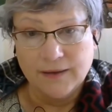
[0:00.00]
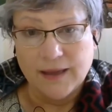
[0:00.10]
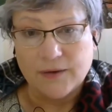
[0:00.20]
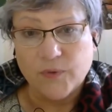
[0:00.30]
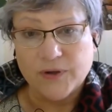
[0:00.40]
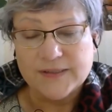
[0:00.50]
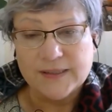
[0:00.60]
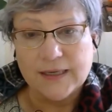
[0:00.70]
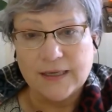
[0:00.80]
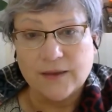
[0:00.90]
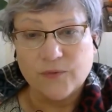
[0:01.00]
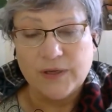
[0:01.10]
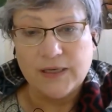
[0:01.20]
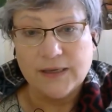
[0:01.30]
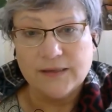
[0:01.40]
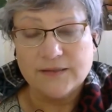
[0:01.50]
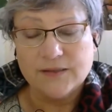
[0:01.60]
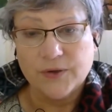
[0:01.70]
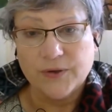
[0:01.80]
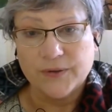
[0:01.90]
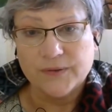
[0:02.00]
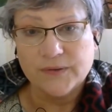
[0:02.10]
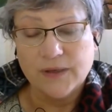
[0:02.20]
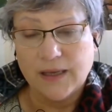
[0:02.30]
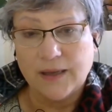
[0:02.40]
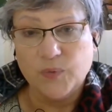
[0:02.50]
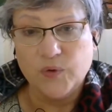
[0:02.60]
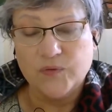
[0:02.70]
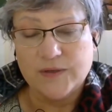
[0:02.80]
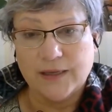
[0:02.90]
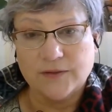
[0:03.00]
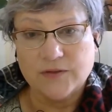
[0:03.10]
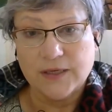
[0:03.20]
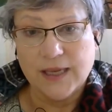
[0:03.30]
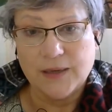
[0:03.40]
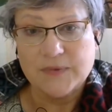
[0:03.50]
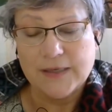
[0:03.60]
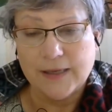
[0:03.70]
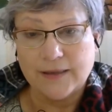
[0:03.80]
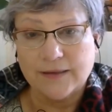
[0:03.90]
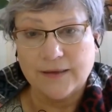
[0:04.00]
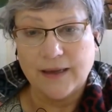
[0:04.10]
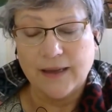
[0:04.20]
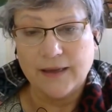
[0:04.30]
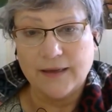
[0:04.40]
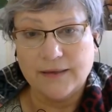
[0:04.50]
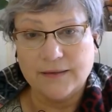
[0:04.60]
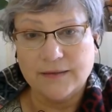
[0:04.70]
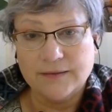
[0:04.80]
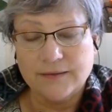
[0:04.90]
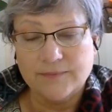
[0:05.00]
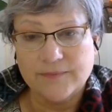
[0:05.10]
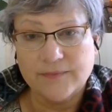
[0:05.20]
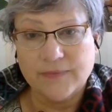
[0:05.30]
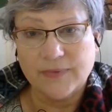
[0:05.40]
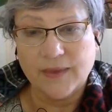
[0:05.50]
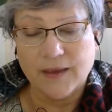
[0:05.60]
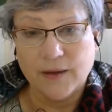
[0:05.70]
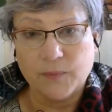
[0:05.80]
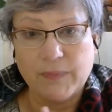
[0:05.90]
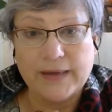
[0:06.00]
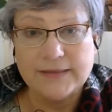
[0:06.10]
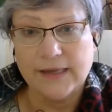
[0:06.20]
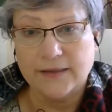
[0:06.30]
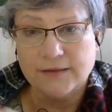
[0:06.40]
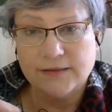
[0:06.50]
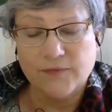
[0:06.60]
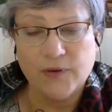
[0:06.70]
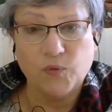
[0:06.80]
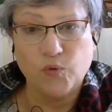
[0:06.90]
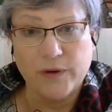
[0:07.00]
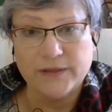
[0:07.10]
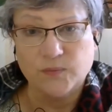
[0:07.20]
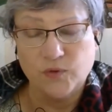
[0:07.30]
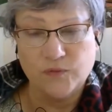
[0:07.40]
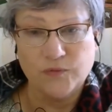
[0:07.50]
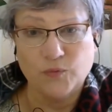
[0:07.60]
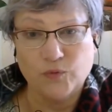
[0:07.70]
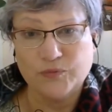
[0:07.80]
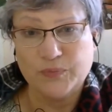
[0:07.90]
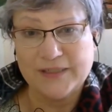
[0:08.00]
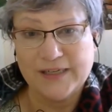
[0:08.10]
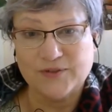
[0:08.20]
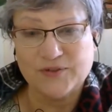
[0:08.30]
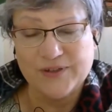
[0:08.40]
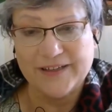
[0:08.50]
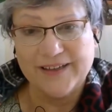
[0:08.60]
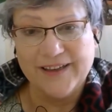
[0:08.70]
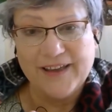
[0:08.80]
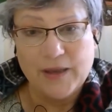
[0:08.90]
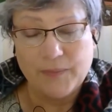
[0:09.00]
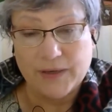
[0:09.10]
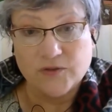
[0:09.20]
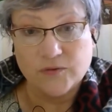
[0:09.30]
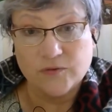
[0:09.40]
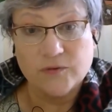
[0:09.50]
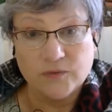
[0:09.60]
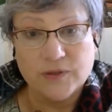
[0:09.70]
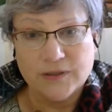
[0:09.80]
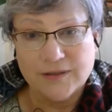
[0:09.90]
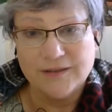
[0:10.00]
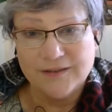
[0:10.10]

And once again, 3 years ago, I moved down to Cape Town. And it may sound as if I'm always moving, which potentially my children would